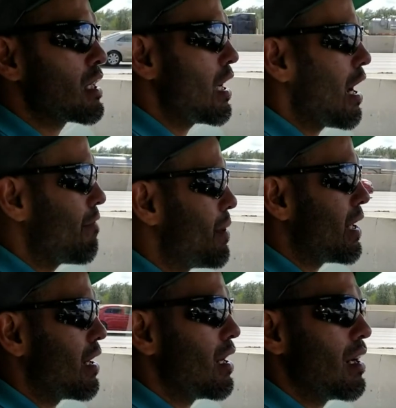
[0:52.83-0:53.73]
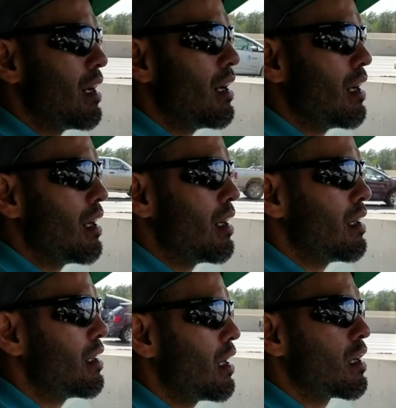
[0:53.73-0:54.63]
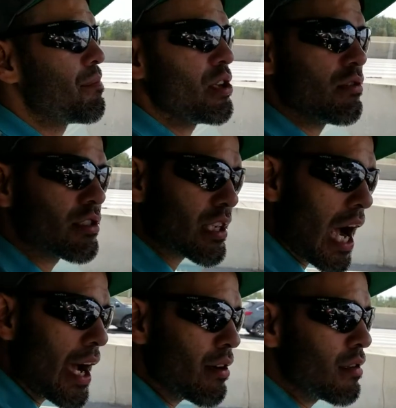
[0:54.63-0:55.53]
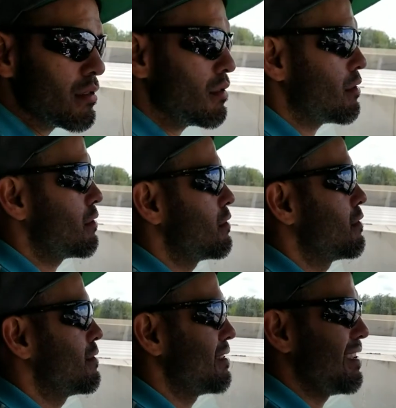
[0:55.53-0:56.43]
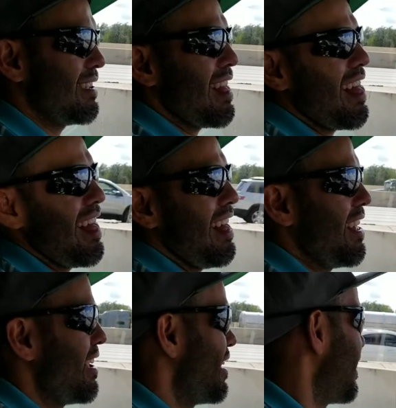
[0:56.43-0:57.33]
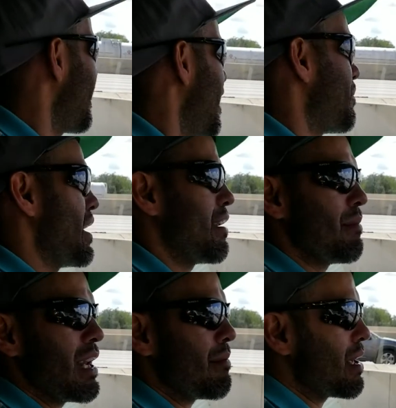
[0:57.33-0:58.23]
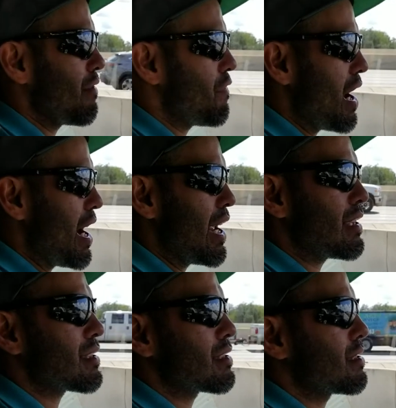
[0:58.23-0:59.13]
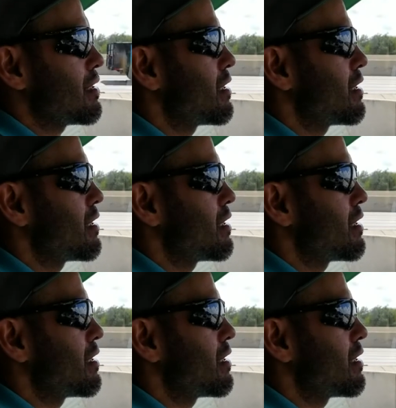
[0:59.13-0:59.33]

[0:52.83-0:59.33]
I've been an abused child. I've been in many fights.